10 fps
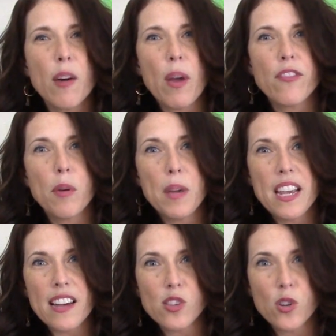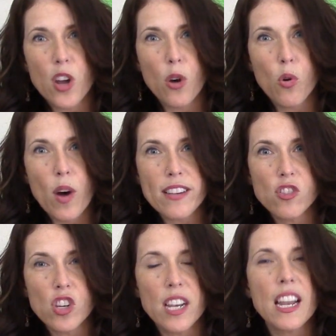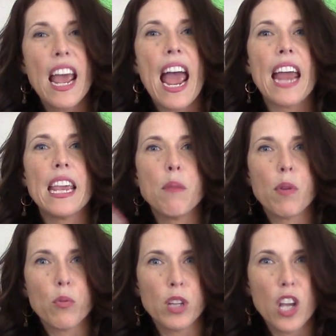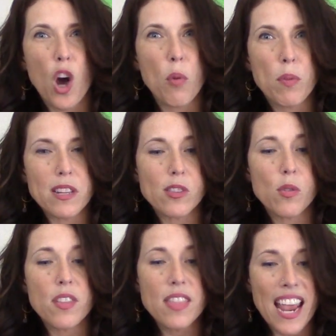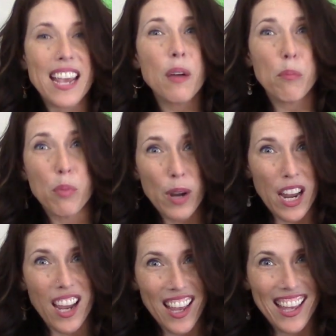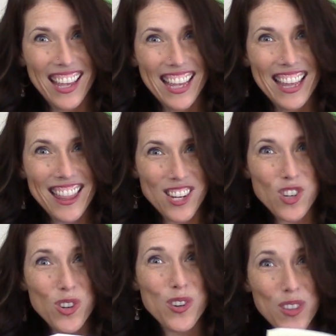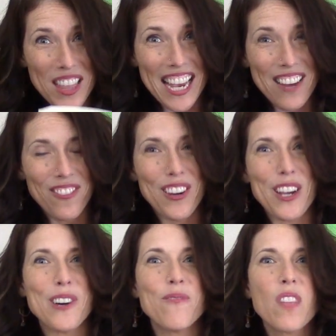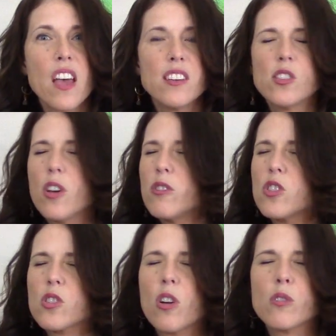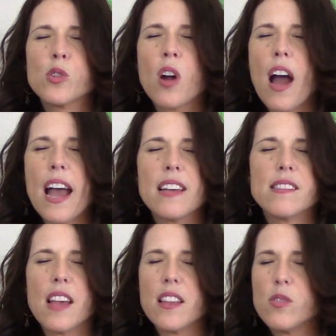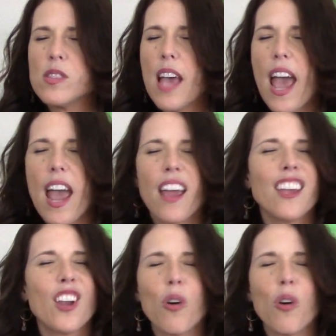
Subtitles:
away from a yes or no question, and keep it really open so that they can bring the truth in for you. So you just close your eyes and you say,